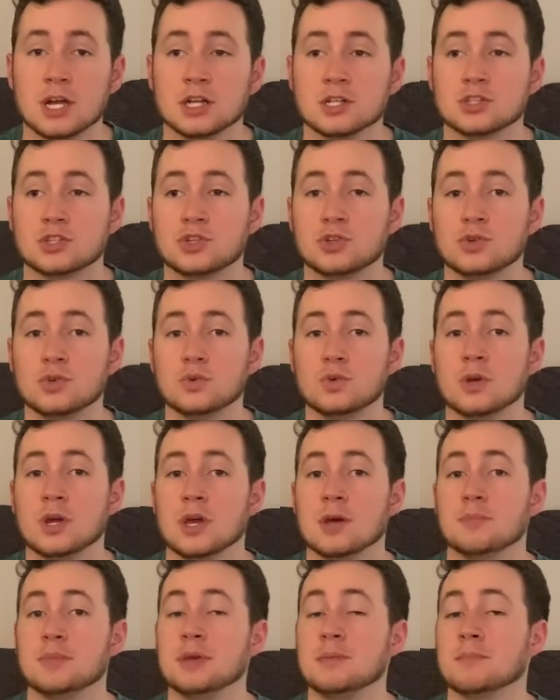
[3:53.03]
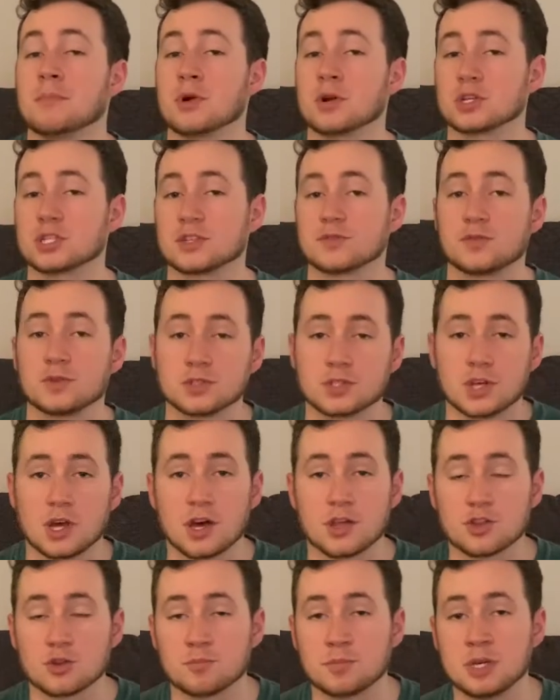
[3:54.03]
to be merciful to
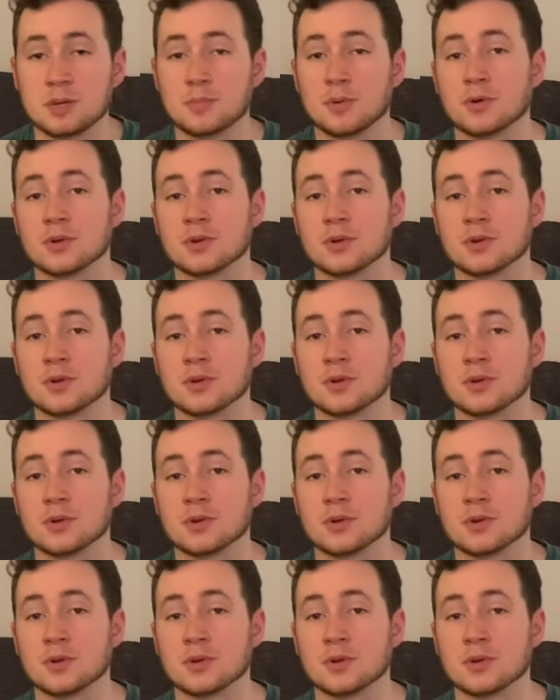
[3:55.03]
other people,